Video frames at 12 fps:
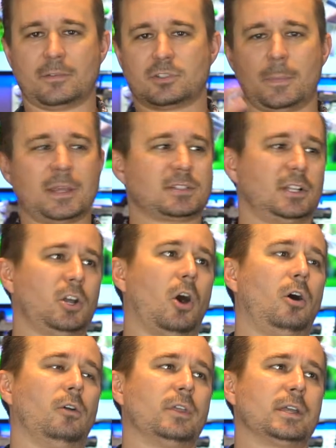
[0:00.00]
So basically
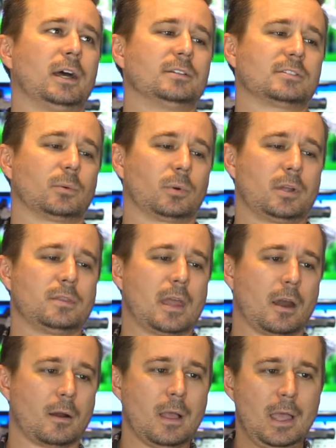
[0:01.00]
all the guns that were in
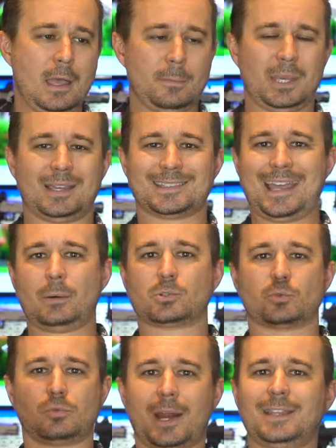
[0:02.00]
there, because that was
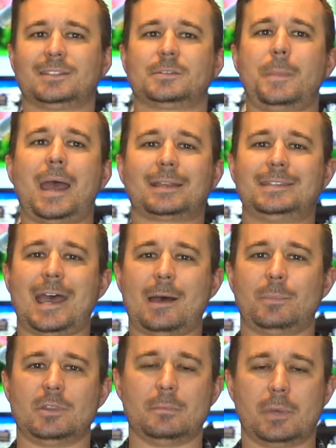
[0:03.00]
right smack
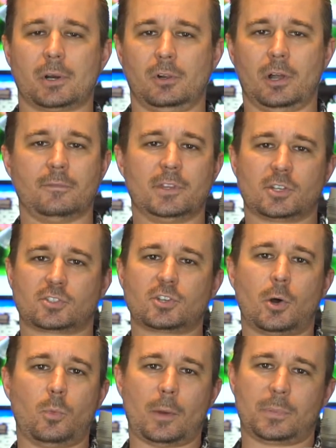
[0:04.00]
dab in the middle of the
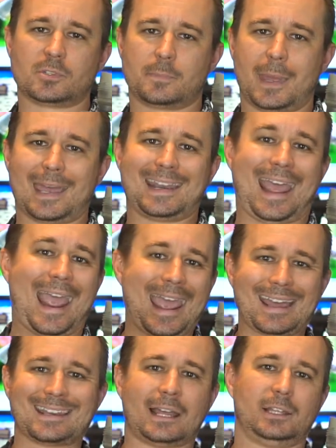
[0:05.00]
assault weapons ban,
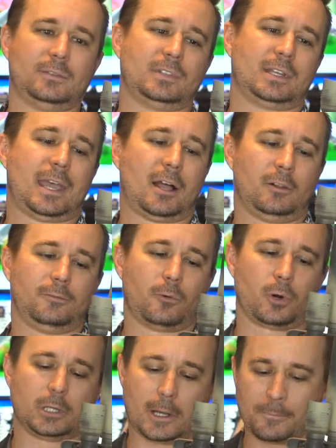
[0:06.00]
and I lived in
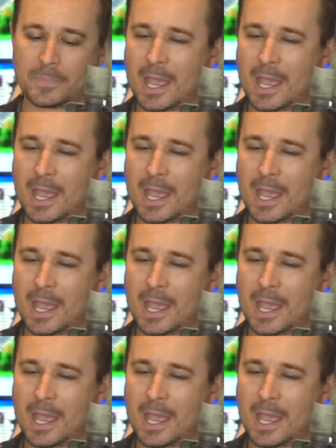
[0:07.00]
California.